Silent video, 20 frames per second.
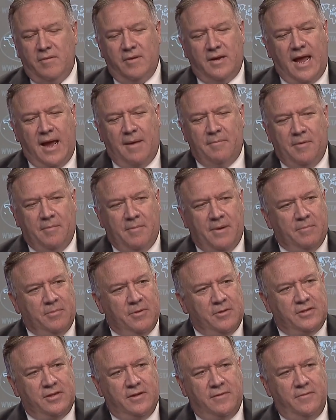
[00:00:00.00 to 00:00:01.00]
the cabinet
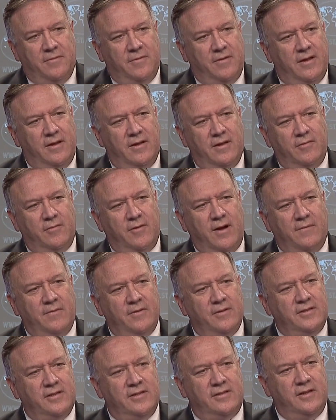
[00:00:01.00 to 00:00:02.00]
members have
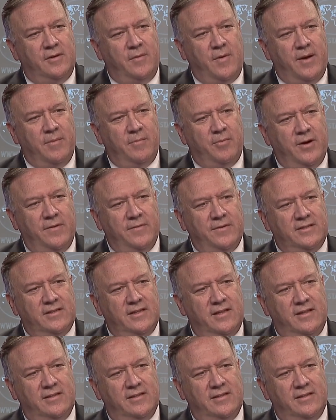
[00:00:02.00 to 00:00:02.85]
traveled to Taiwan previously.